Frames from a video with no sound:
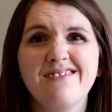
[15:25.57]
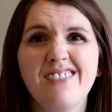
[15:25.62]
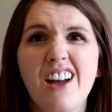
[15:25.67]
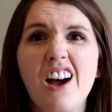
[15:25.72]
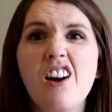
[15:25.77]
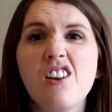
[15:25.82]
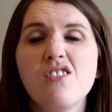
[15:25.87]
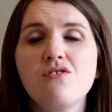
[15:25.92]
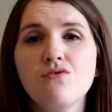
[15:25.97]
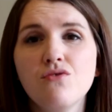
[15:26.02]

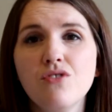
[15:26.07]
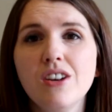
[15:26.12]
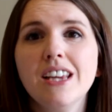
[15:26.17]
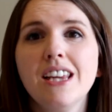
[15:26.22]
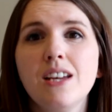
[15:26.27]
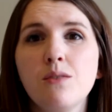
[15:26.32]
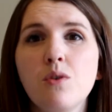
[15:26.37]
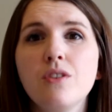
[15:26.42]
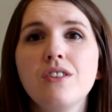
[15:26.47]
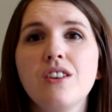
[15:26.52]
aren't
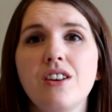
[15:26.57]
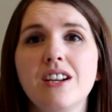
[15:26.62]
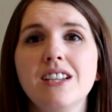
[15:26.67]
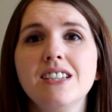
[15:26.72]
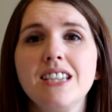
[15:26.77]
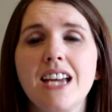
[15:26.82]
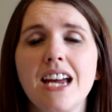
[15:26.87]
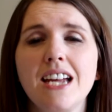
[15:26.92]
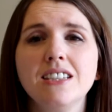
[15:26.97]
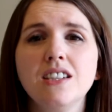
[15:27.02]
really what they're
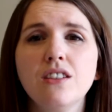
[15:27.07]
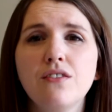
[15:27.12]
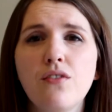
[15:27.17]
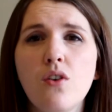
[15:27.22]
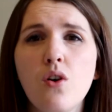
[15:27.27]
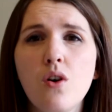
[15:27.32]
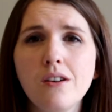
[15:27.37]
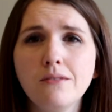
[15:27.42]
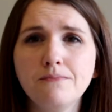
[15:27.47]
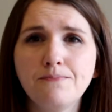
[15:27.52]
intended
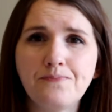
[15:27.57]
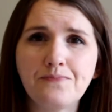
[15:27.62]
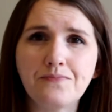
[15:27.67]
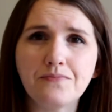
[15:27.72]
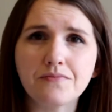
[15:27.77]
for.